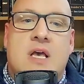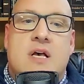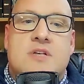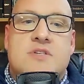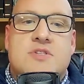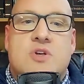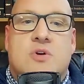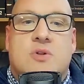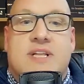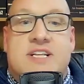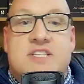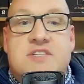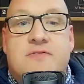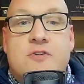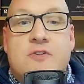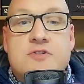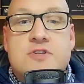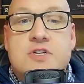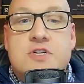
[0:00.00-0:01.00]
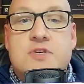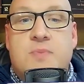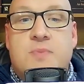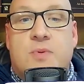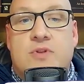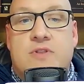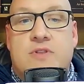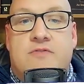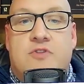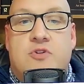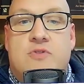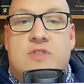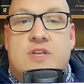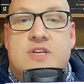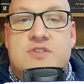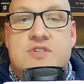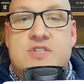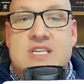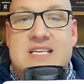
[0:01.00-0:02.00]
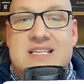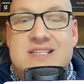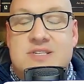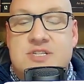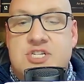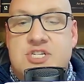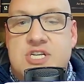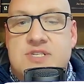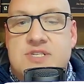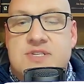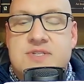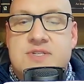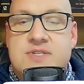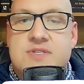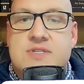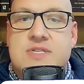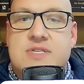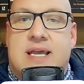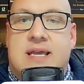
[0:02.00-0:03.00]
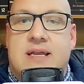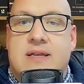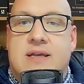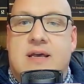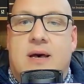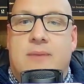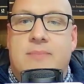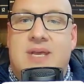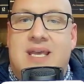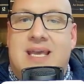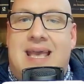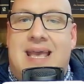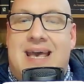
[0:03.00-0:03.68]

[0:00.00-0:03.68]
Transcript: So let's first explore the view that sees Jesus' second coming